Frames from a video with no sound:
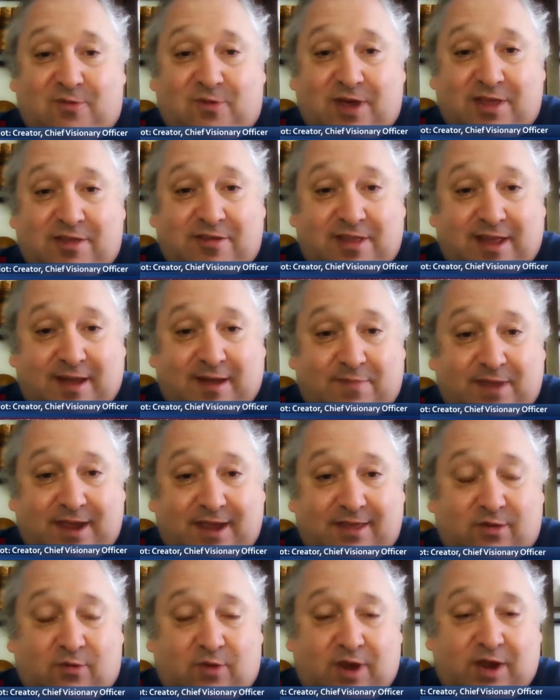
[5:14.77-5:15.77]
Whether that
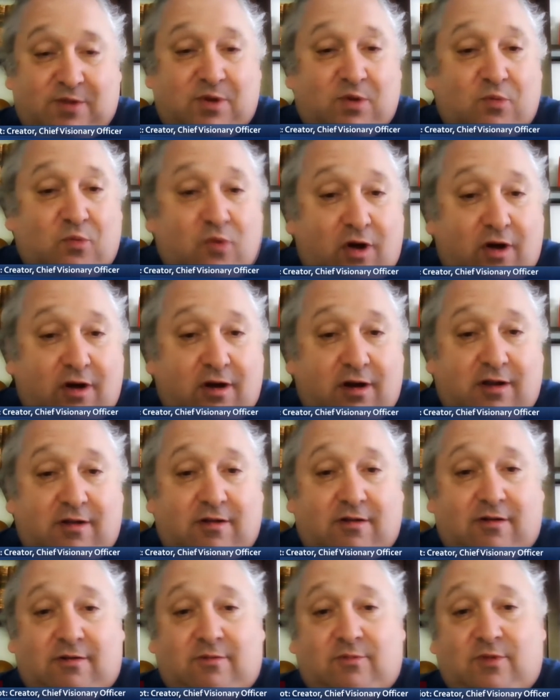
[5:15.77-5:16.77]
be the way we work
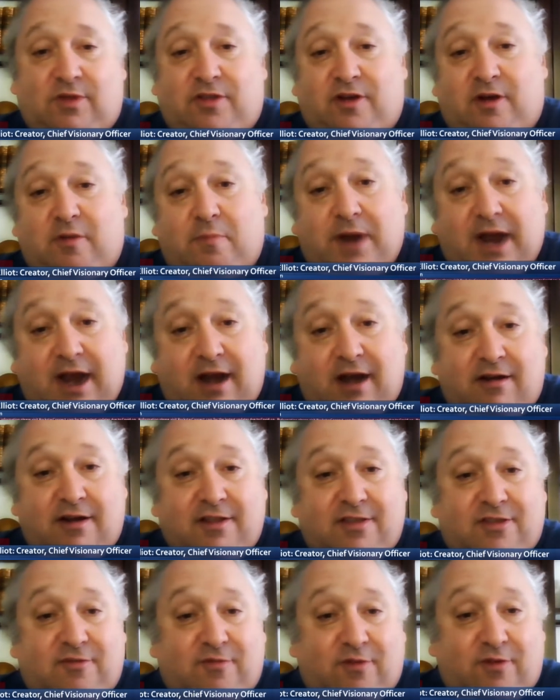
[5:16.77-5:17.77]
or with our
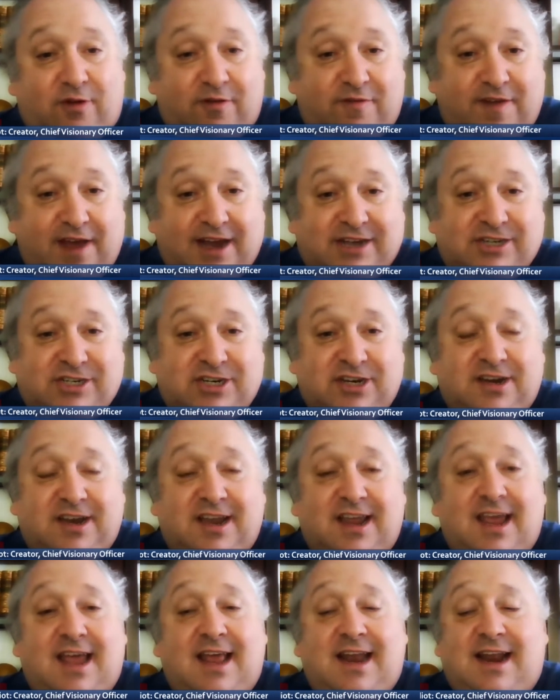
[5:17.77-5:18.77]
parents for affection.
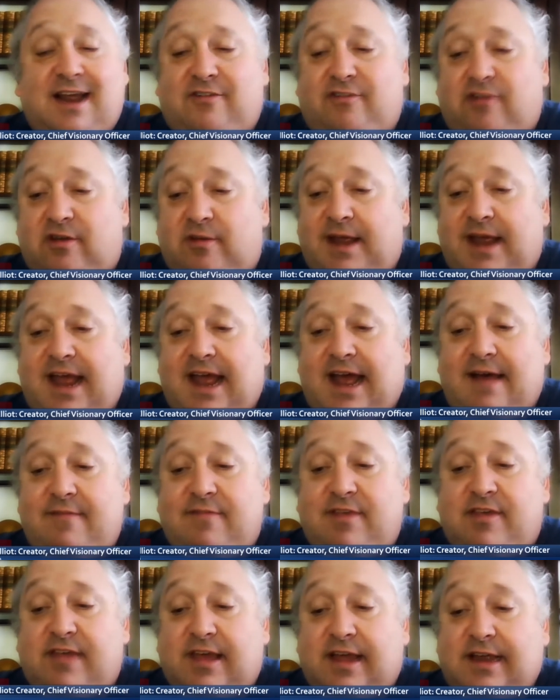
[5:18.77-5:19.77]
I told him I
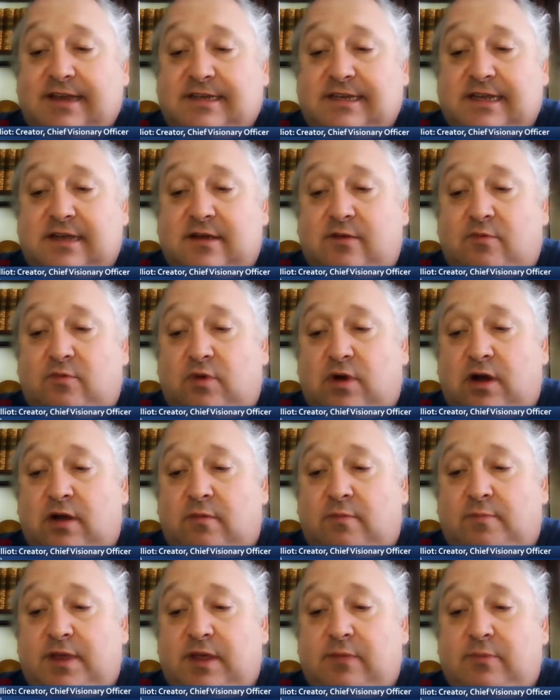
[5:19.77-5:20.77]
have this idea
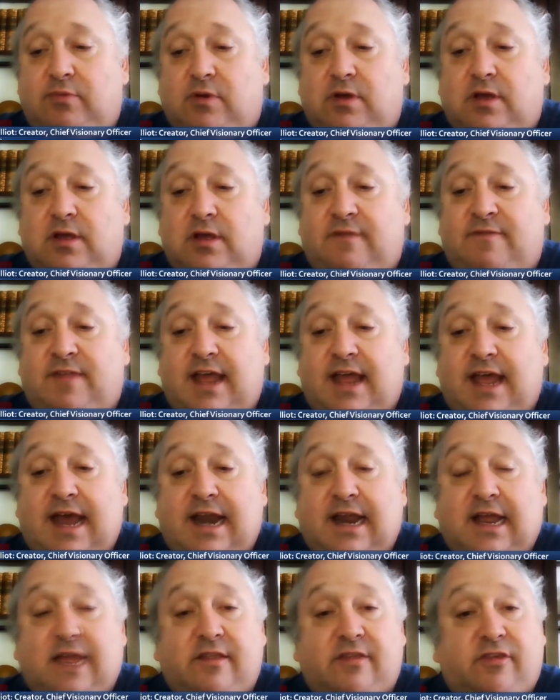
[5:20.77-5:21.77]
where people could, if they
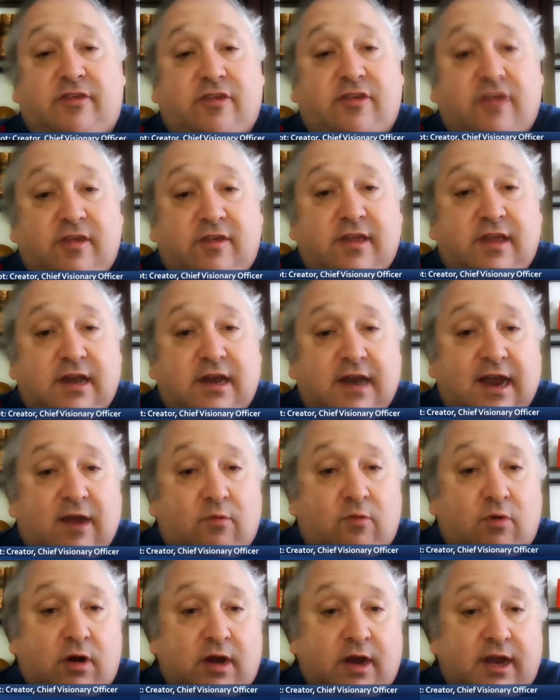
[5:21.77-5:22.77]
had a consistent
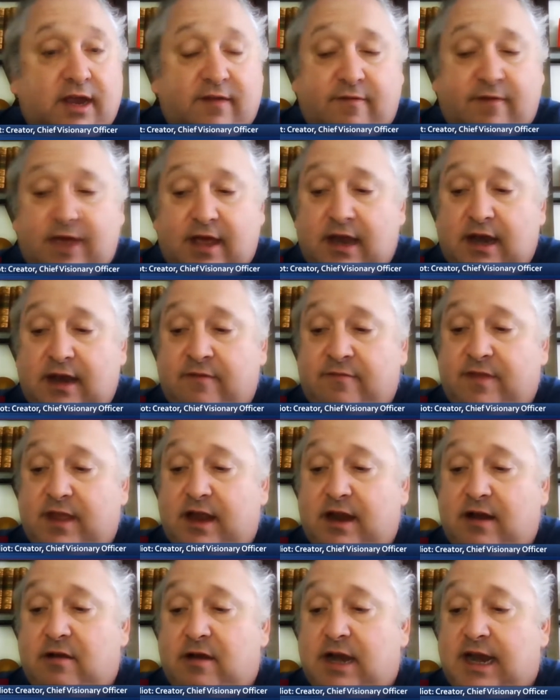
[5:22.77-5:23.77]
networking event, if
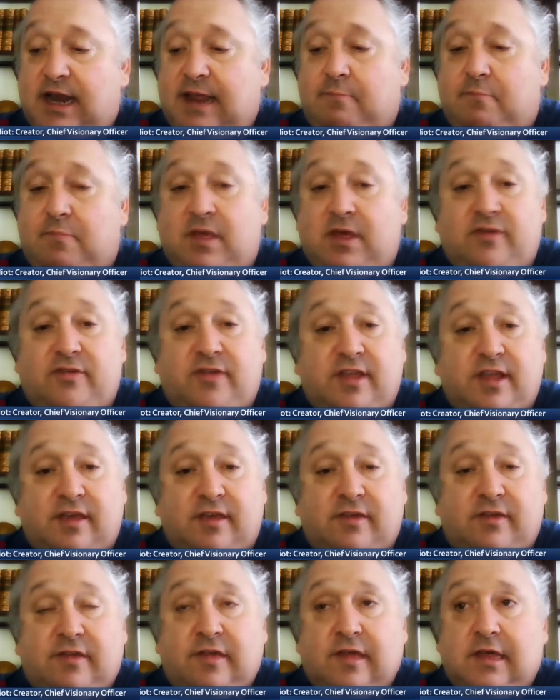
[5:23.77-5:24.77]
they are in a
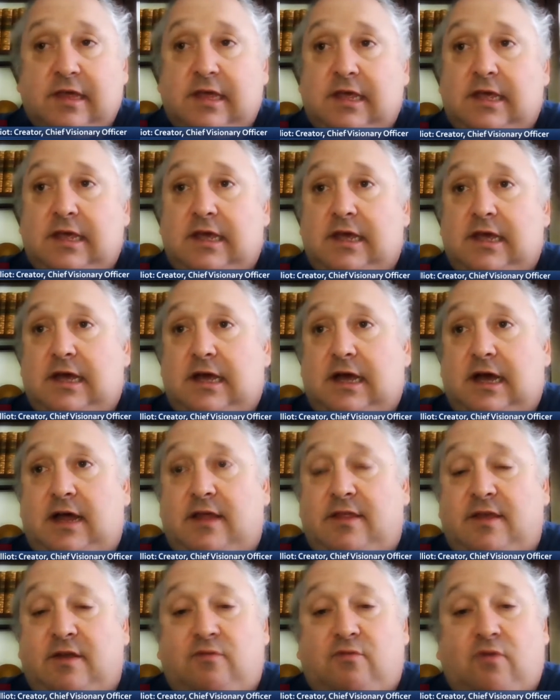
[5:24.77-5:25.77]
business
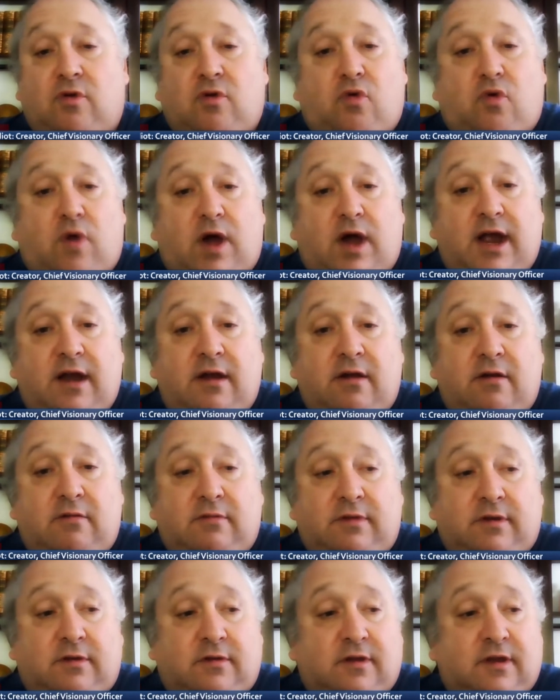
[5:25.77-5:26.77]
that
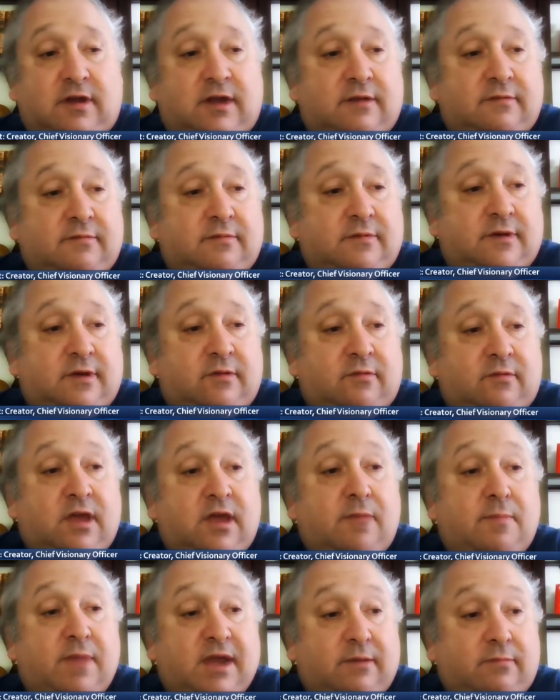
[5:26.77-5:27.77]
require,
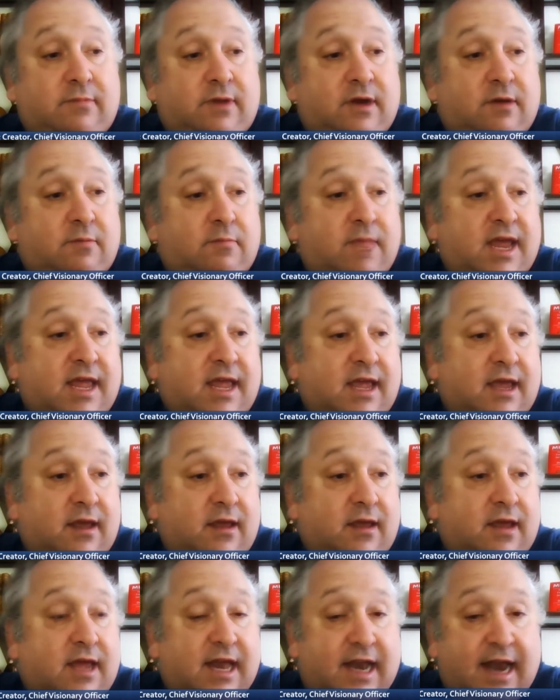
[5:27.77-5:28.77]

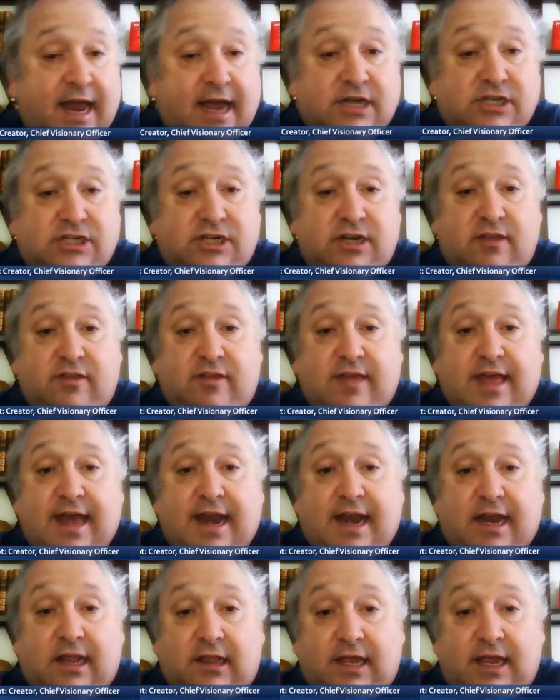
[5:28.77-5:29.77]
making connections,
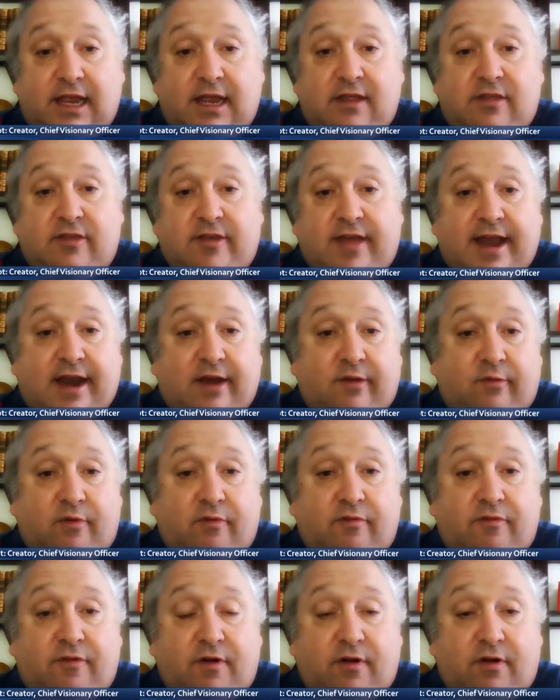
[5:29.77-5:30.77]
getting leads, getting
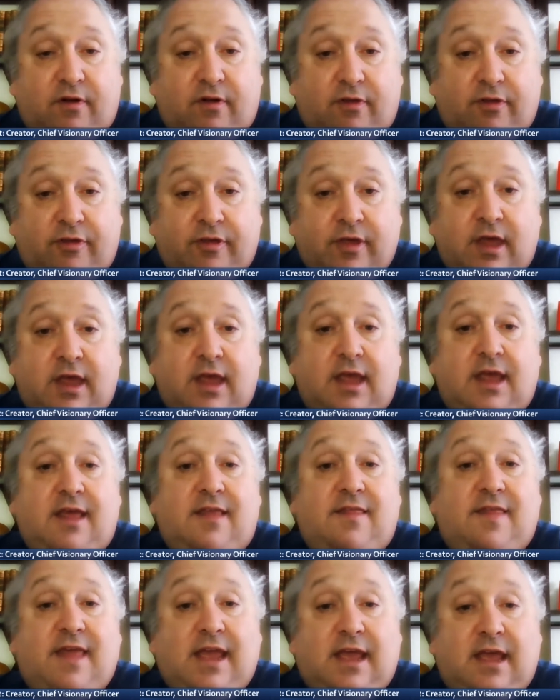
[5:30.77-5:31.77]
referrals,
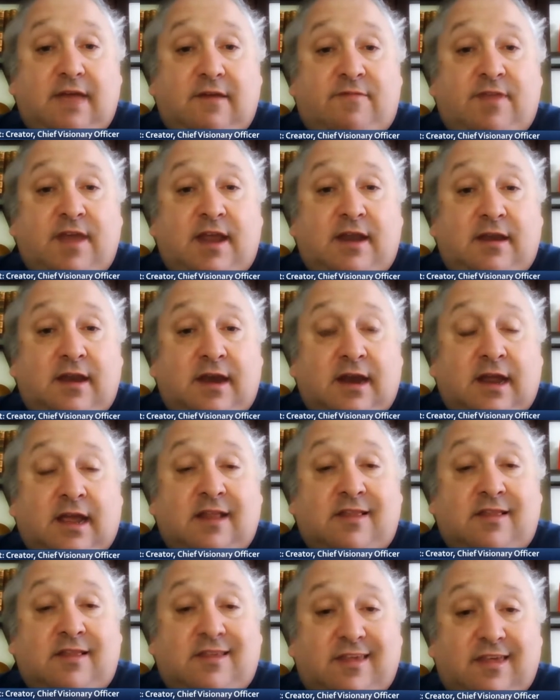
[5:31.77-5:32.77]
if they did a
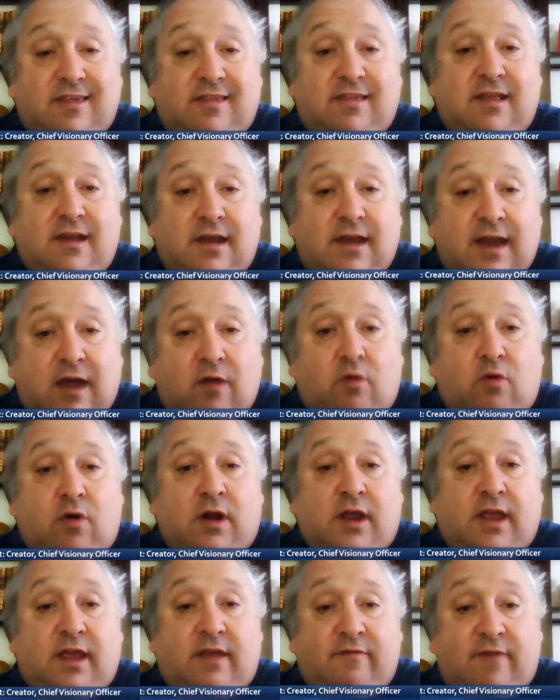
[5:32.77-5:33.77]
consistent
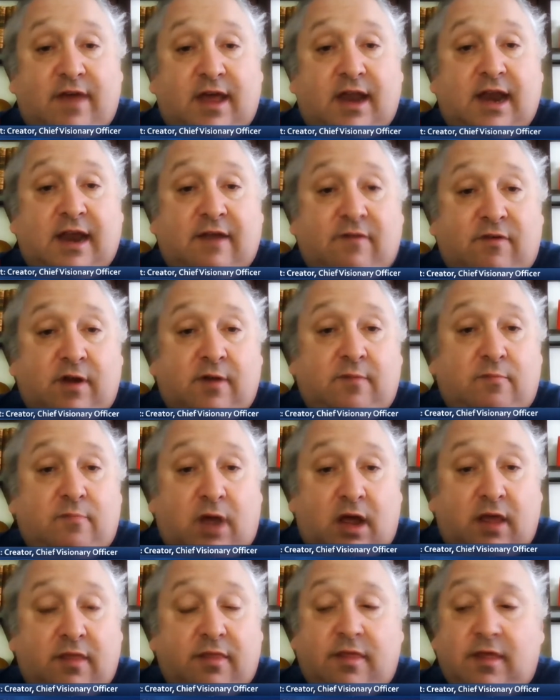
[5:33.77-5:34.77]
networking event every
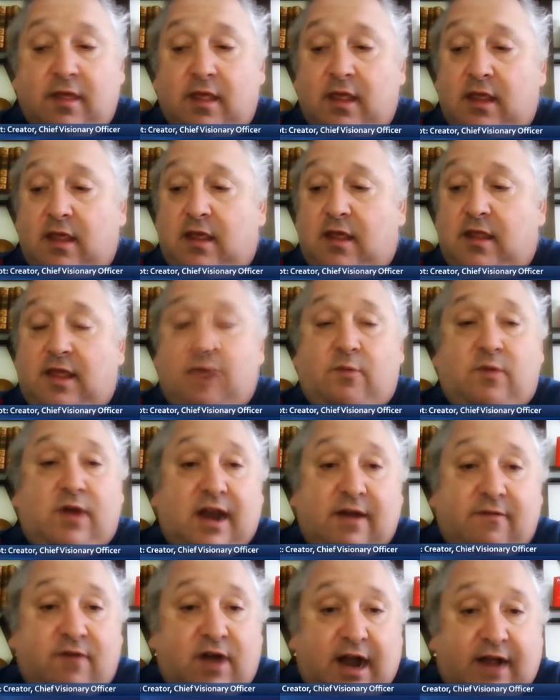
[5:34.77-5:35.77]
month, they would
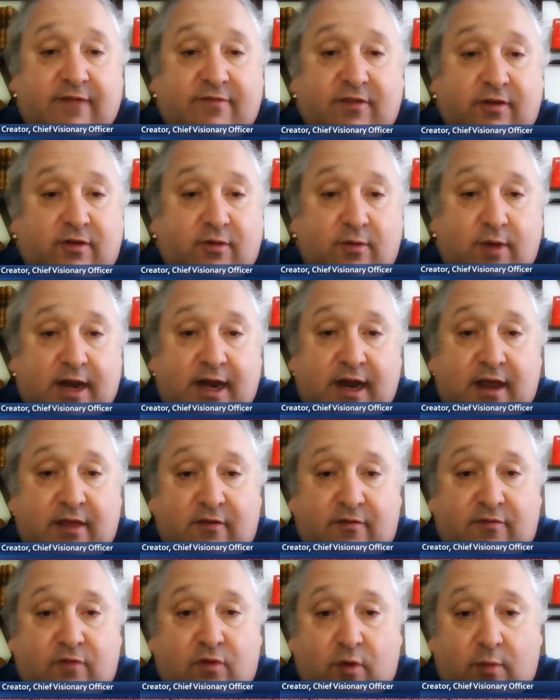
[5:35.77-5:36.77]
never have to do any
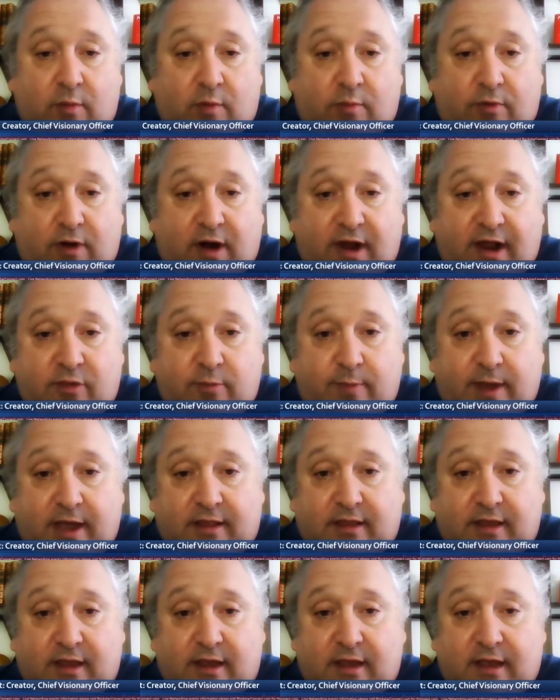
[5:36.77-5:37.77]
other form of
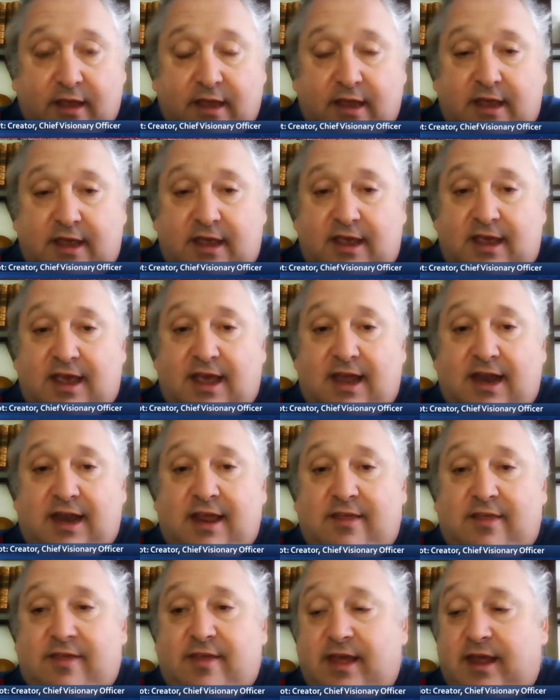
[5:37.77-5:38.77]
prospecting. And
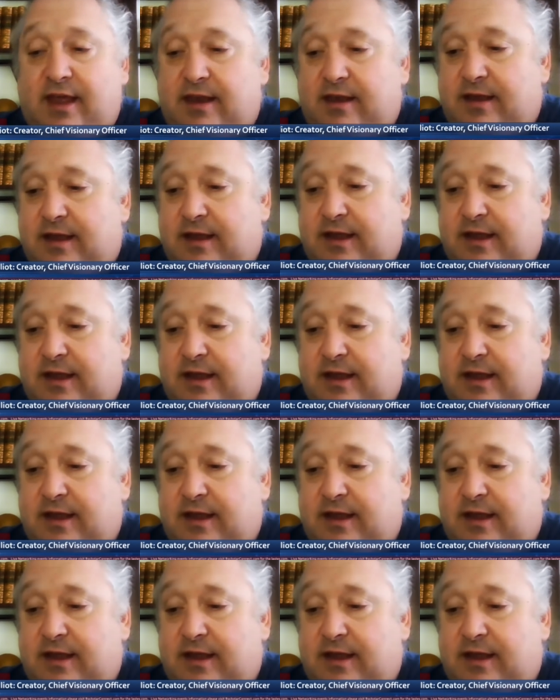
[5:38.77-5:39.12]
he said,